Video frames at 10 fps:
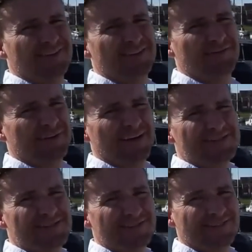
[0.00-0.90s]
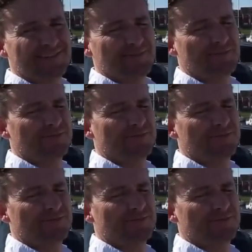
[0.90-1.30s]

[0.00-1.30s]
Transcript: Oh my gosh, this is it.